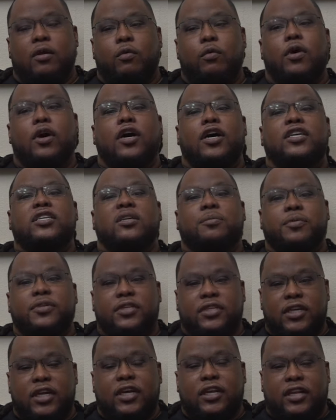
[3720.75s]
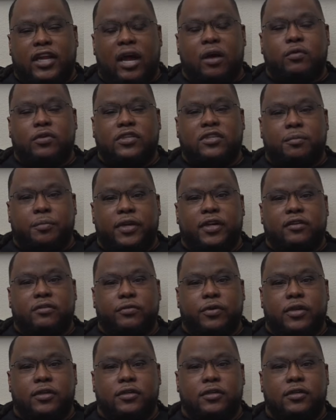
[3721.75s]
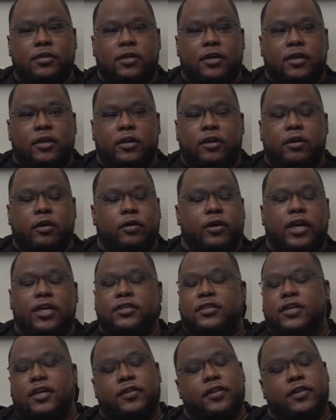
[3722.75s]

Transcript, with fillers: 100%. That was the biggest race. You know, and that's yeah.